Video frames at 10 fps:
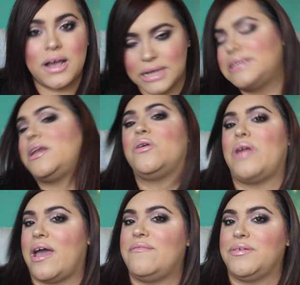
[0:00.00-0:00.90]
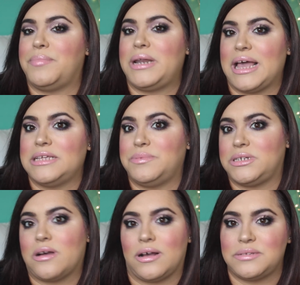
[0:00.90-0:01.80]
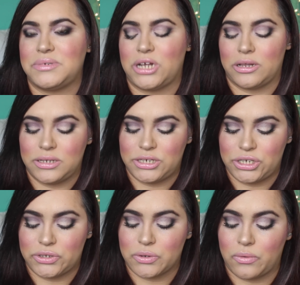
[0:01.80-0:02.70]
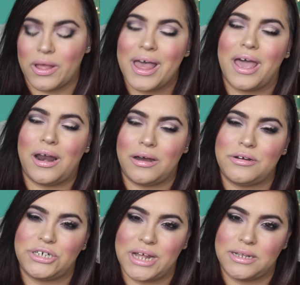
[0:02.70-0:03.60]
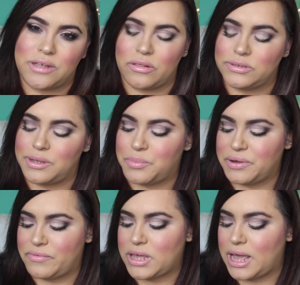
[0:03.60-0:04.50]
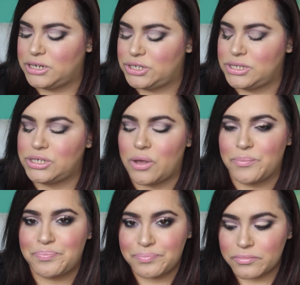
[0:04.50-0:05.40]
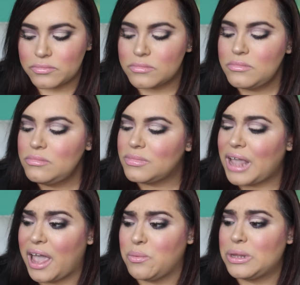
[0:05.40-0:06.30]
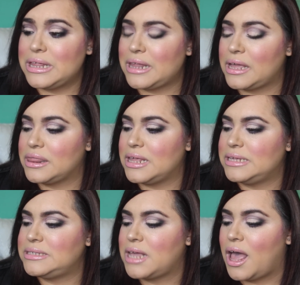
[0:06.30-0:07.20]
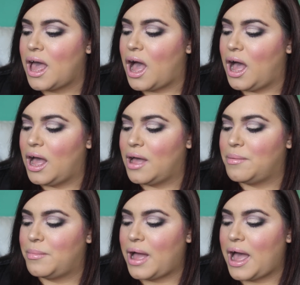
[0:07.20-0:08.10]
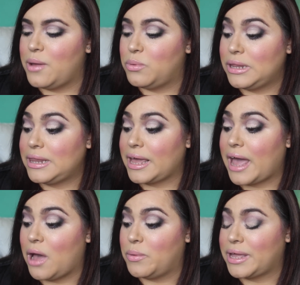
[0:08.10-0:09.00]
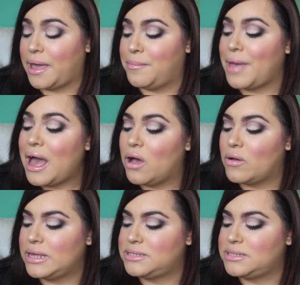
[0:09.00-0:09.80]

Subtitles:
Because I know not everybody has been to cosmetology school and understands all those abbreviations. So I really like this. I really like how it came out.